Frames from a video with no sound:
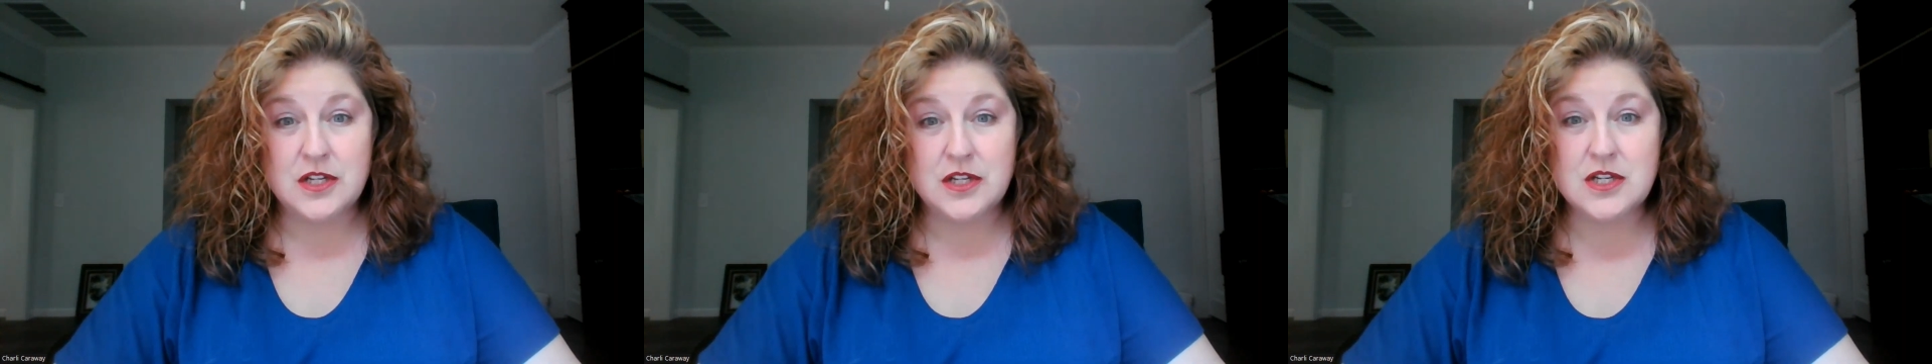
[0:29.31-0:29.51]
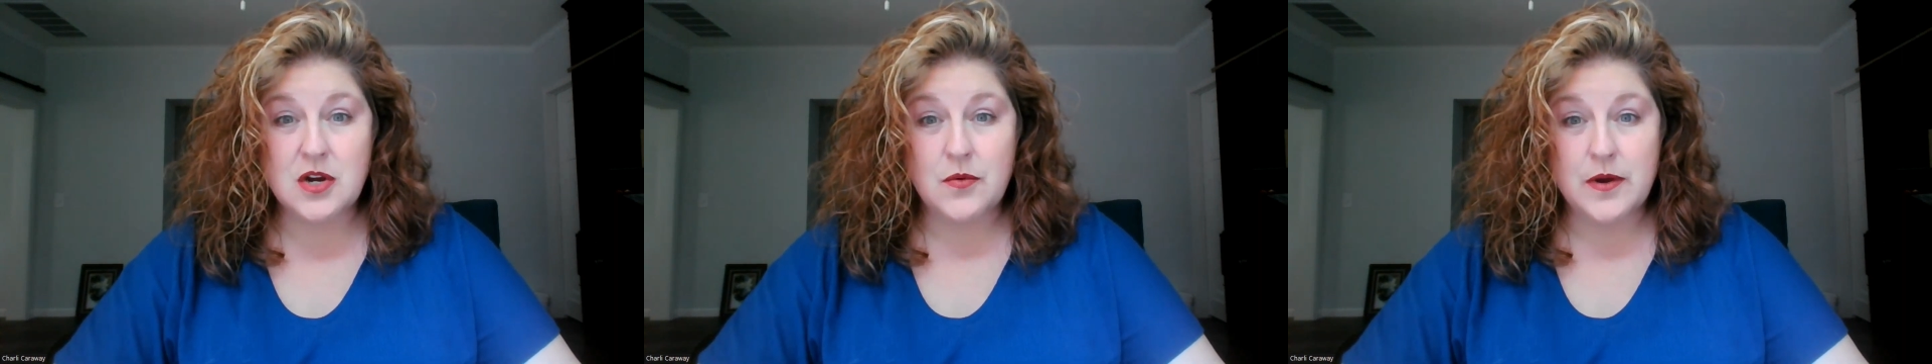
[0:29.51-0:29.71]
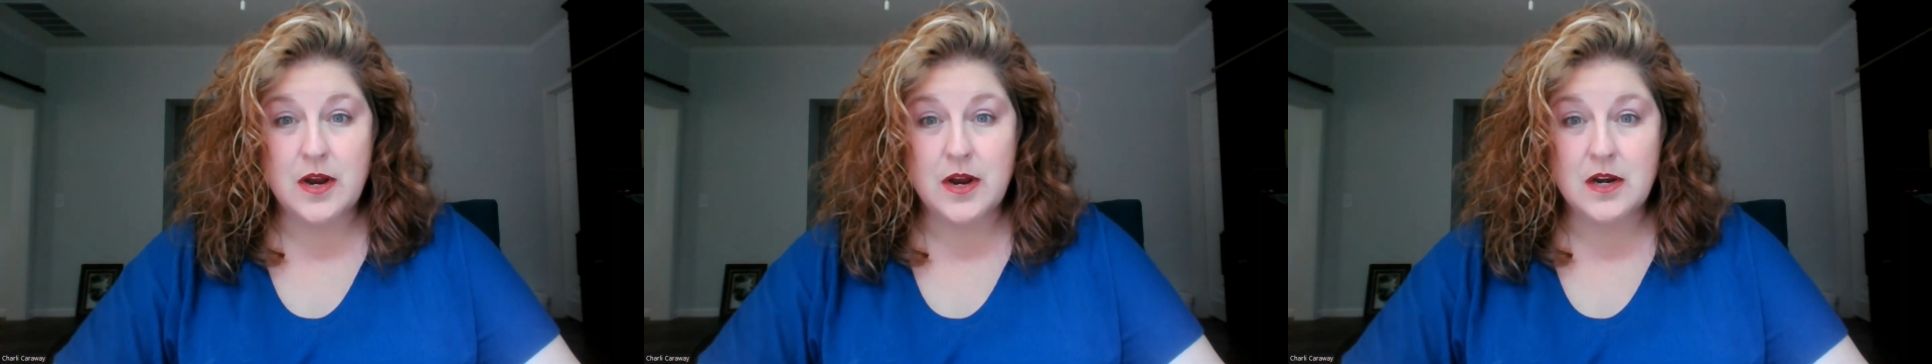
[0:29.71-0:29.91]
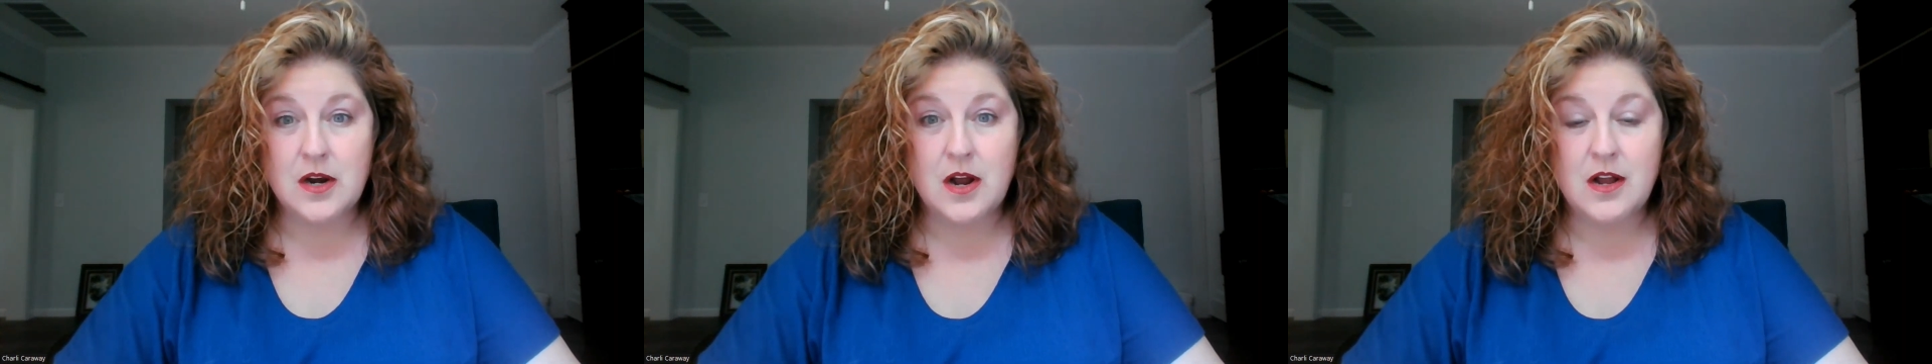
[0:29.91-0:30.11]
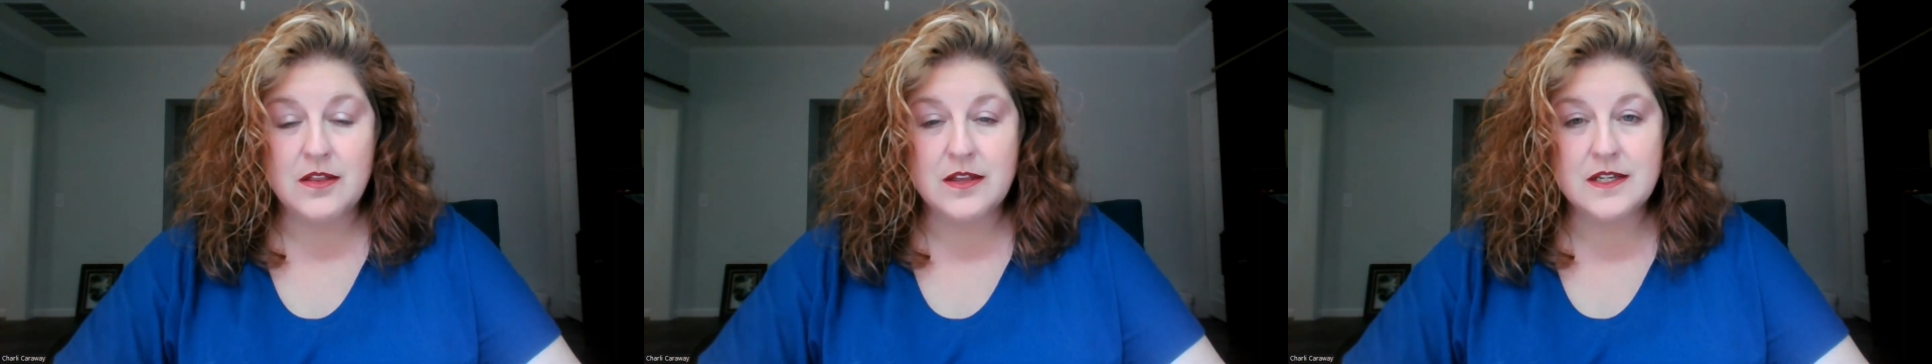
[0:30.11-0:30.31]
that's going
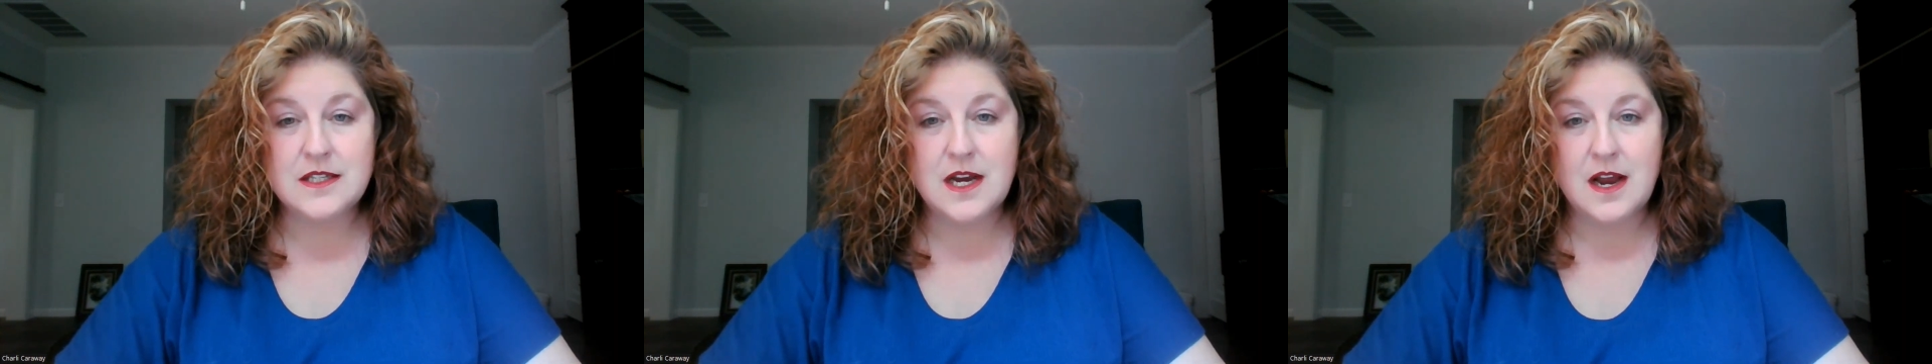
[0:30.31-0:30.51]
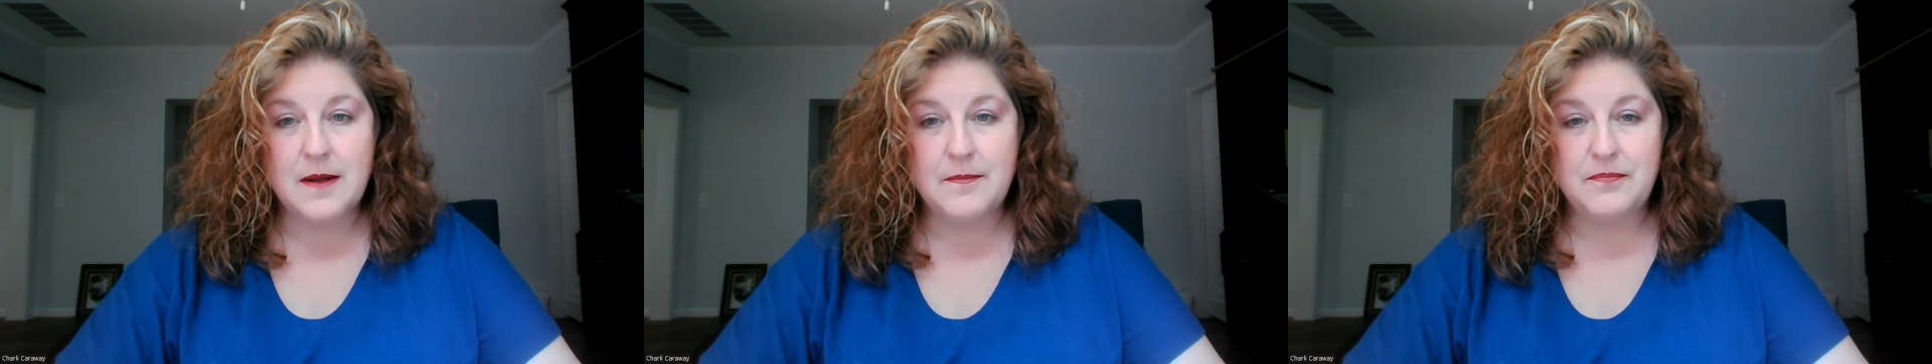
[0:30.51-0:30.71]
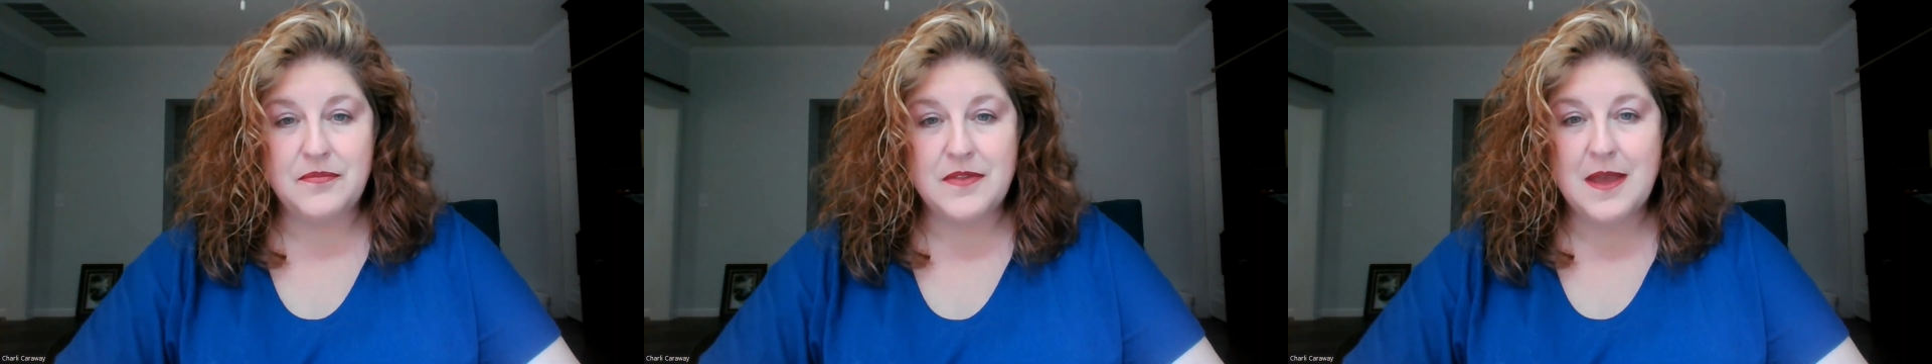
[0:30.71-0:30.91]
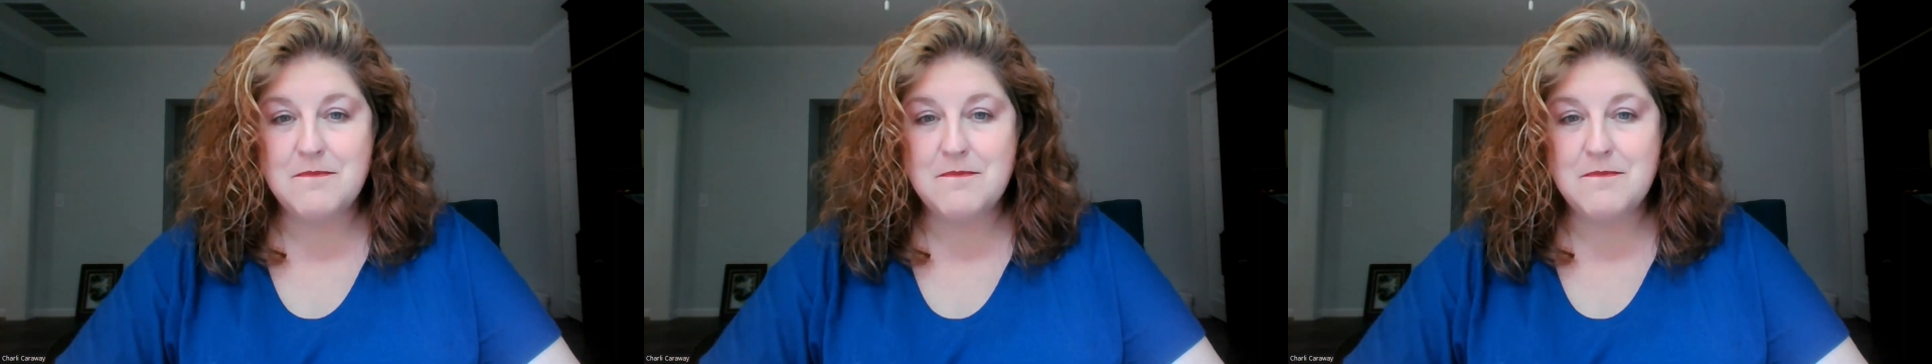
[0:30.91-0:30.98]
on all the time.